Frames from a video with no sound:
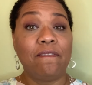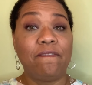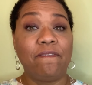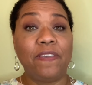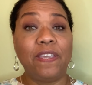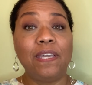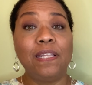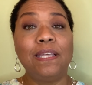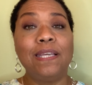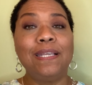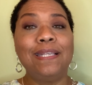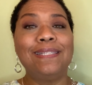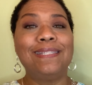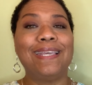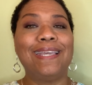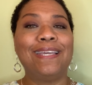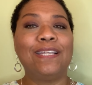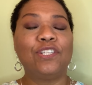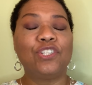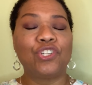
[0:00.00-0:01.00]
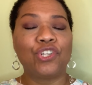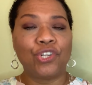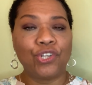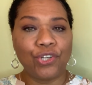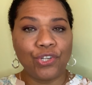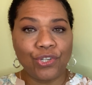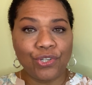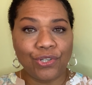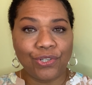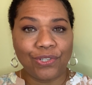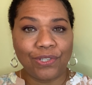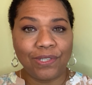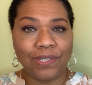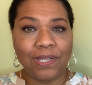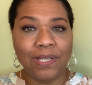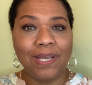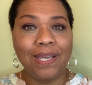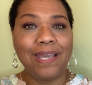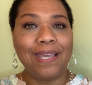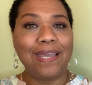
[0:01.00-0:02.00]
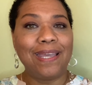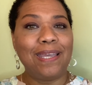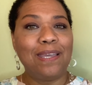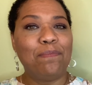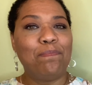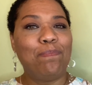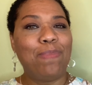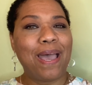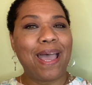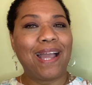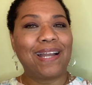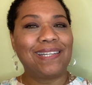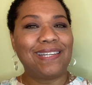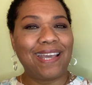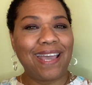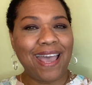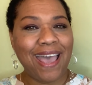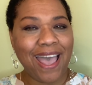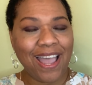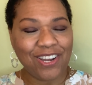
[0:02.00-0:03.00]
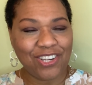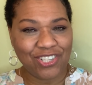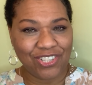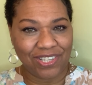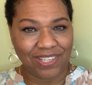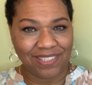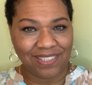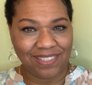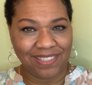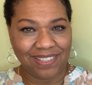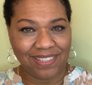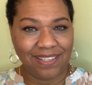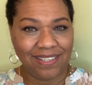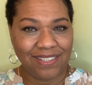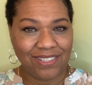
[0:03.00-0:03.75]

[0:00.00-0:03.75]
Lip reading: Feelings in turn impact actions.